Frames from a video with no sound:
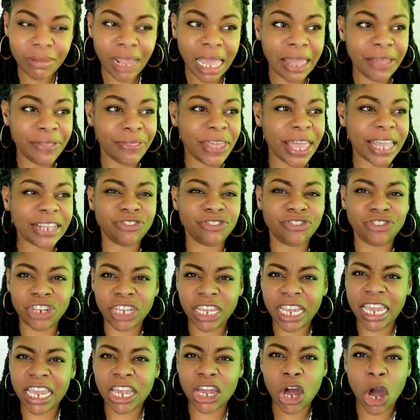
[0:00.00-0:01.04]
that G
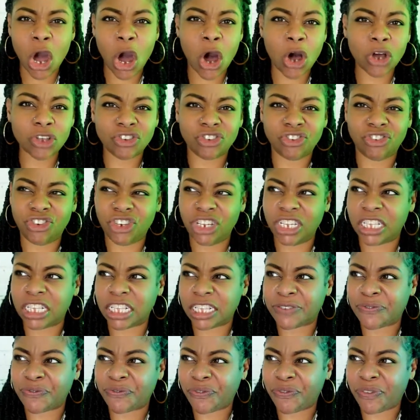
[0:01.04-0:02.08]
it caused
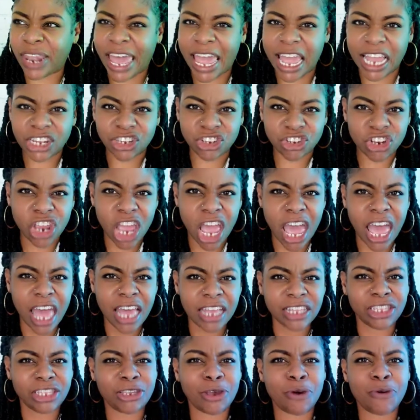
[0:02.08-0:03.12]
Jesus' flesh
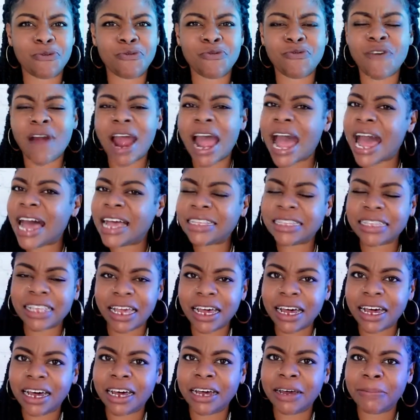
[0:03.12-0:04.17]
to rise
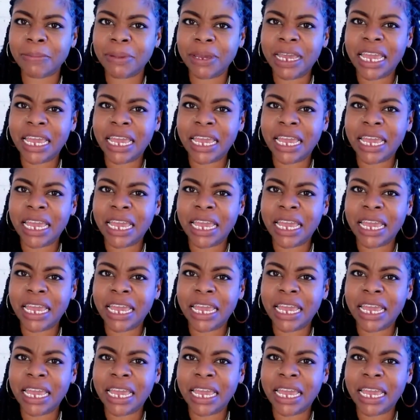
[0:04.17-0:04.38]
up.